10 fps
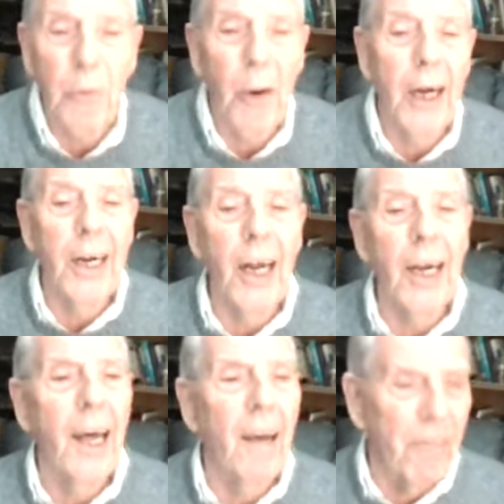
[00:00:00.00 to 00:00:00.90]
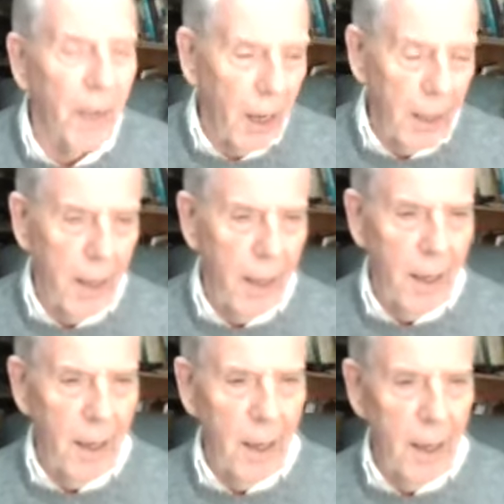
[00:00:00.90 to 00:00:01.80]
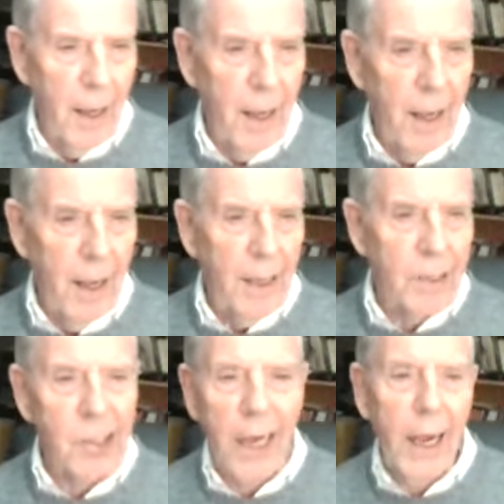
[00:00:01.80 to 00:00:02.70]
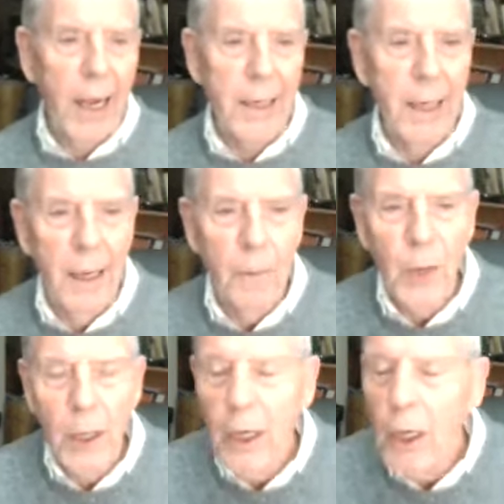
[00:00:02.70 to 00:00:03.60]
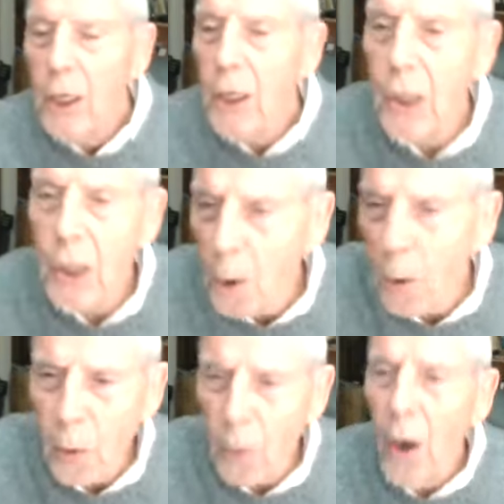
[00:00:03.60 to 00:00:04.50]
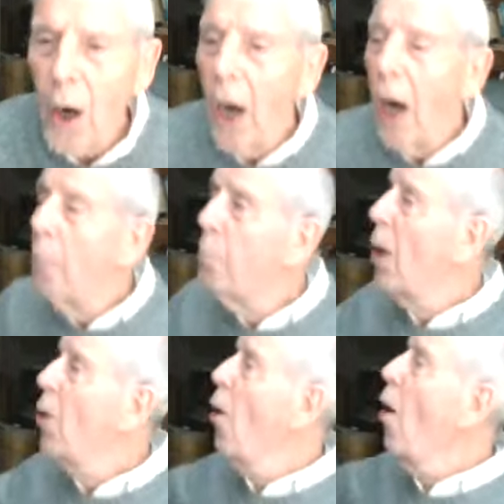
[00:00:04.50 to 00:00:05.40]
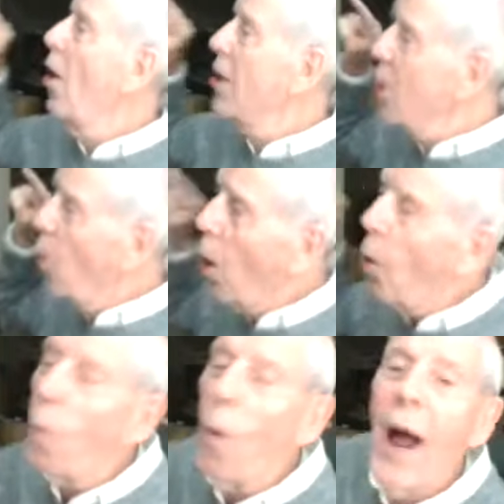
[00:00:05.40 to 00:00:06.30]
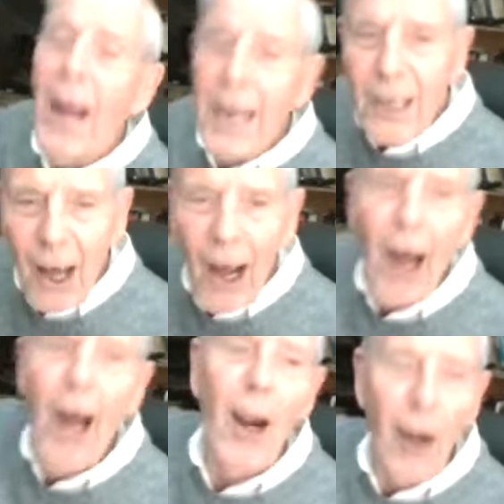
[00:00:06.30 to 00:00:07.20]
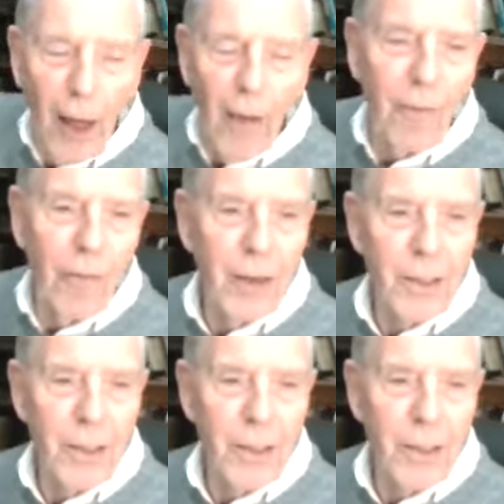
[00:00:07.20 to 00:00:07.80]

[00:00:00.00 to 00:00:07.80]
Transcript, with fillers: we read in 11. He said, You belonged to a wild olive